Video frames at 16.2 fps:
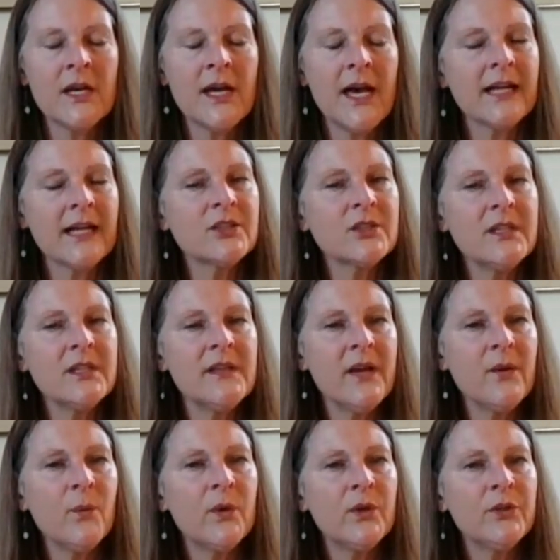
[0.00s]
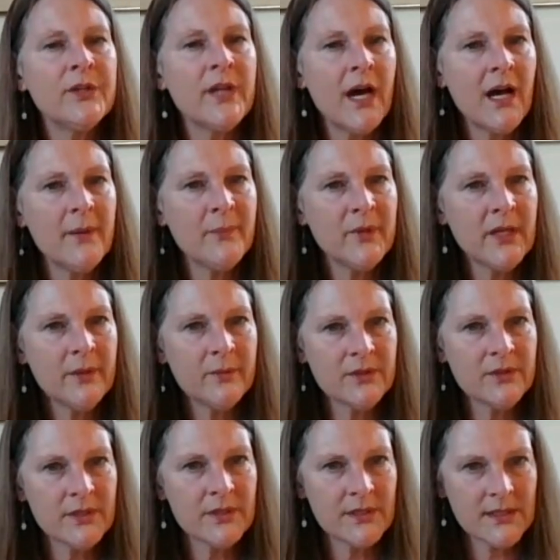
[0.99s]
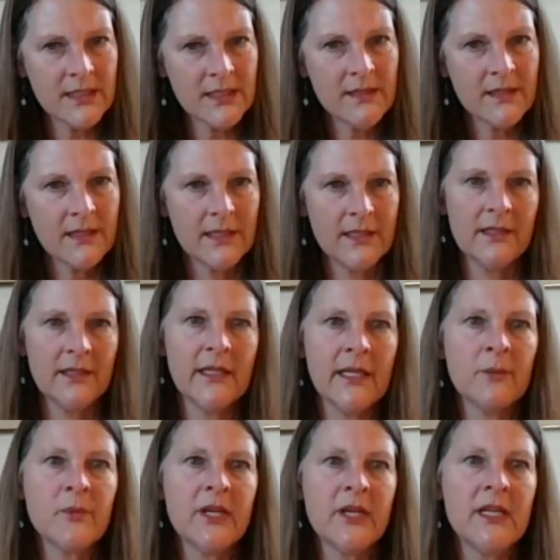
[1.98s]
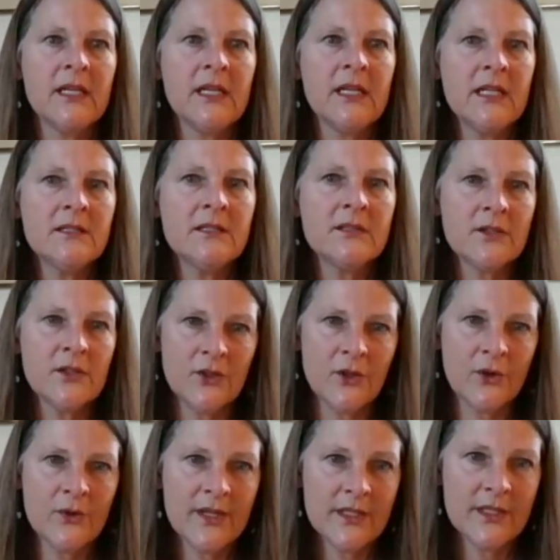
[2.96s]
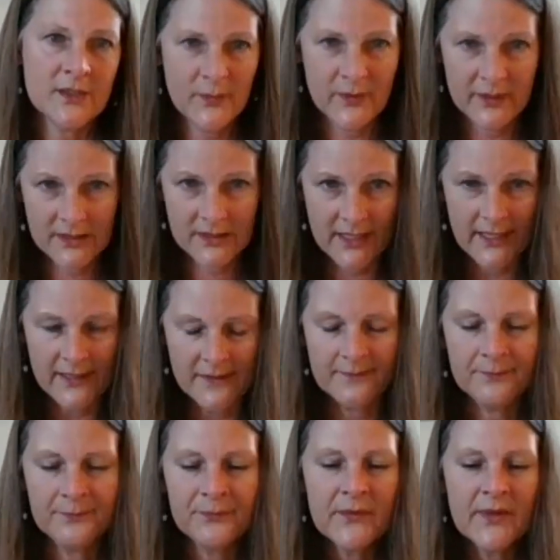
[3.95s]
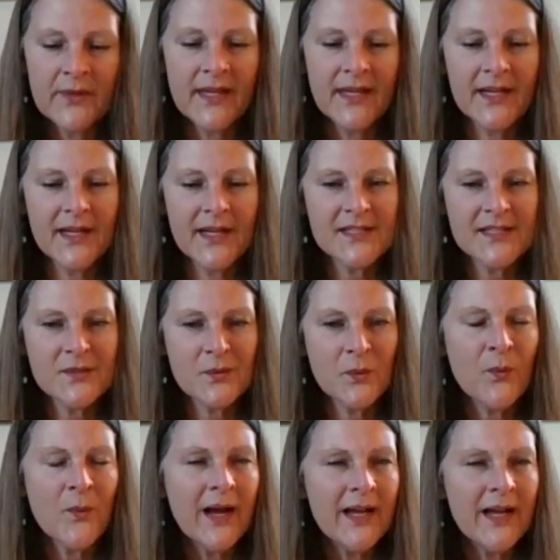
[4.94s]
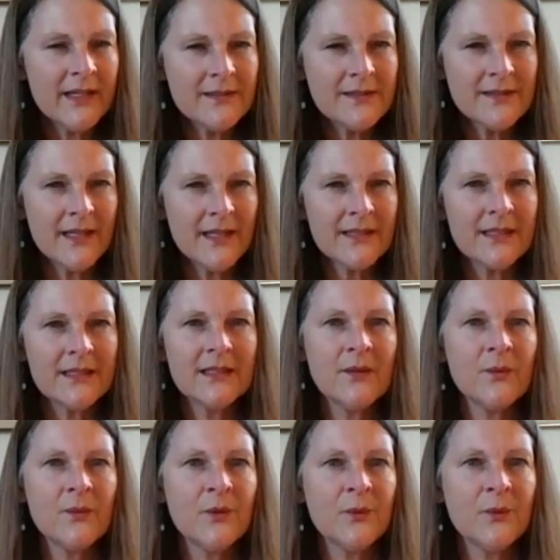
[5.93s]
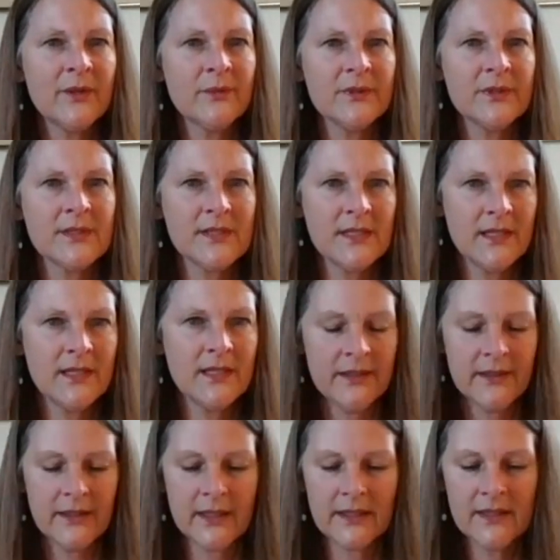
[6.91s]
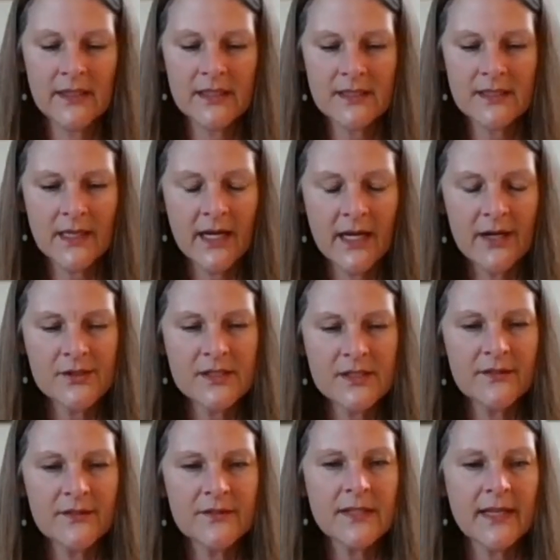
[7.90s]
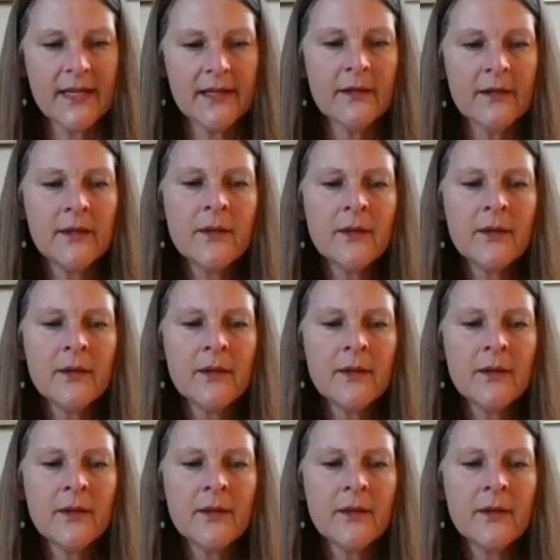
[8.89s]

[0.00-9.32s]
actually, they will not be able to see the healing, but he needs to know that it's been done. And I said, well, why is that they won't be able to see the healing? And the higher self said,